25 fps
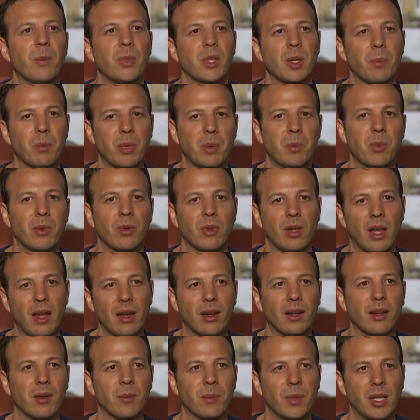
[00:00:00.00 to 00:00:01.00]
Some people
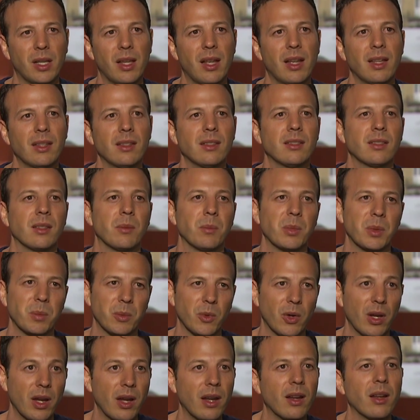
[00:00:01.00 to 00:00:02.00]
like them a lot, some
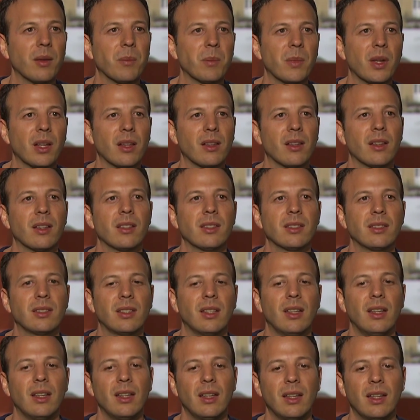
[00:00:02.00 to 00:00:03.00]
people hate them a lot.
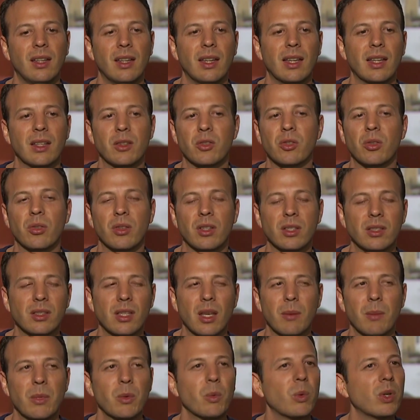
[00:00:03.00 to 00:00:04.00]
And so this
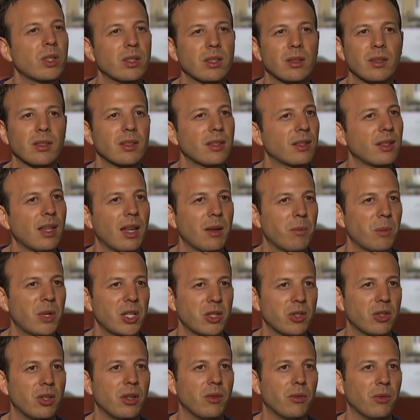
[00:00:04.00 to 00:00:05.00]
time it wasn't that
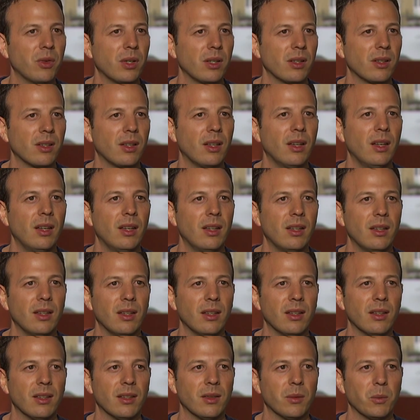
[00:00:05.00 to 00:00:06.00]
much different
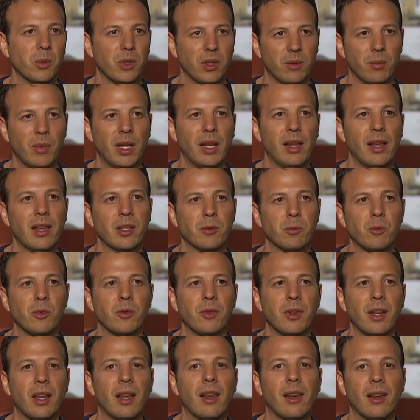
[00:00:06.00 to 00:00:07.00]
with my last
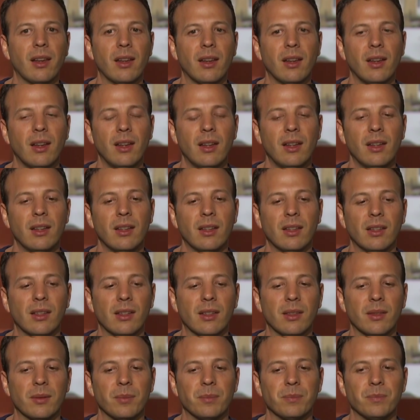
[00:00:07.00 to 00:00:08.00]
movie, Ellie.
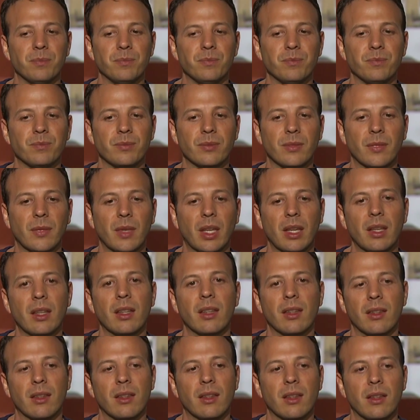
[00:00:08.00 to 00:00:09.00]

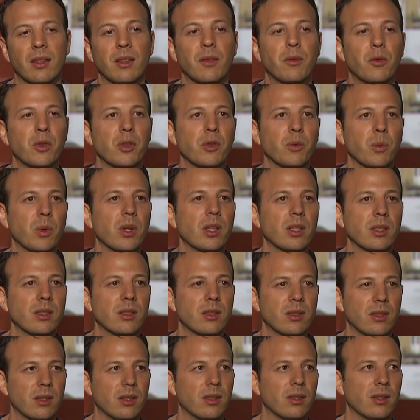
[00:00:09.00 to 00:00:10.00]
The difference
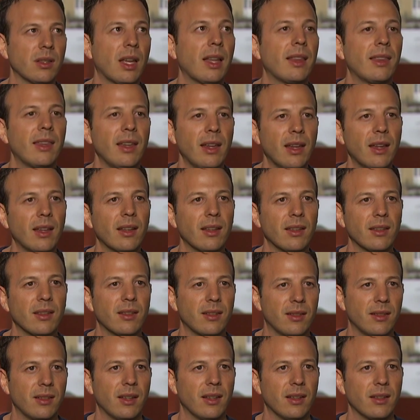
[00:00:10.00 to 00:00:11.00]
was at the
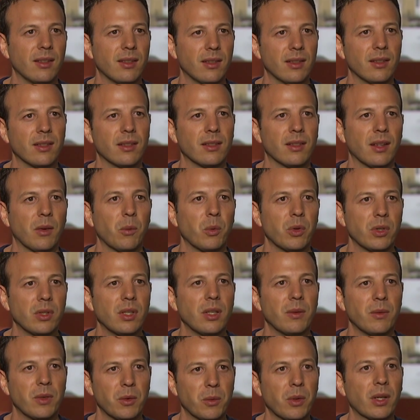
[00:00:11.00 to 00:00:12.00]
end that I
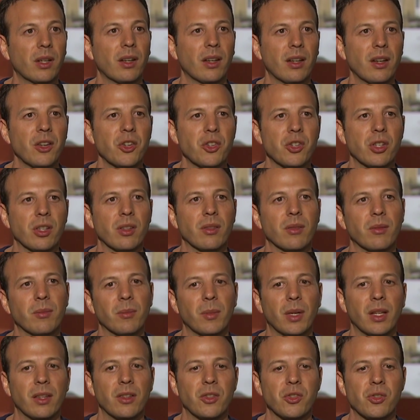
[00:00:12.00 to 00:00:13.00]
received the recognition
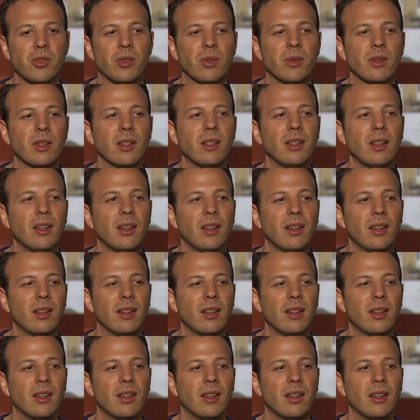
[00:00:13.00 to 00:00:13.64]
by the jury.